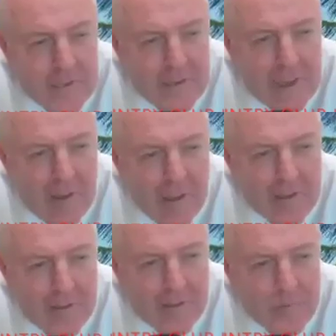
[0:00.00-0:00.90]
thinking
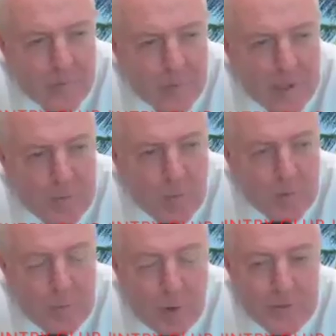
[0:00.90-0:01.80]
now, like
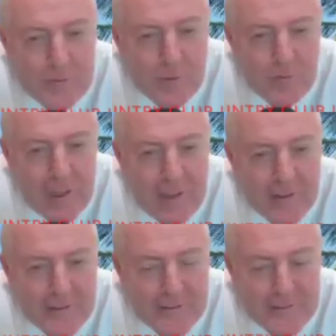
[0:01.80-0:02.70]
people would push for
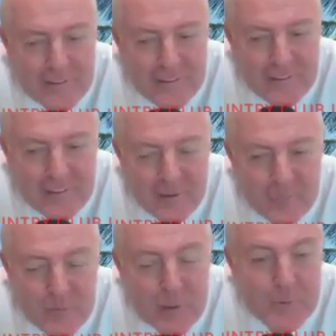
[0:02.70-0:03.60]
events,
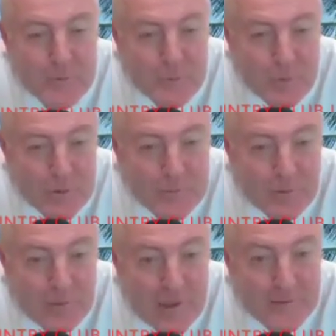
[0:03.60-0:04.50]
members would push
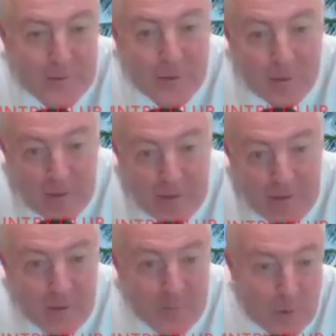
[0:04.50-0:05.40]
for events, or
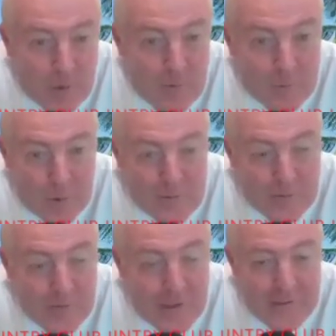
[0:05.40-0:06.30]
committee or board would push
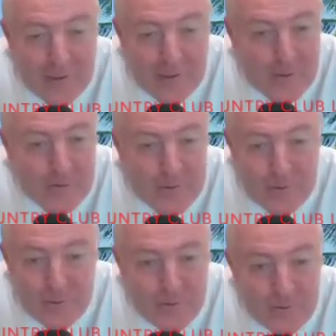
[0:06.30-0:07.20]
for events that you knew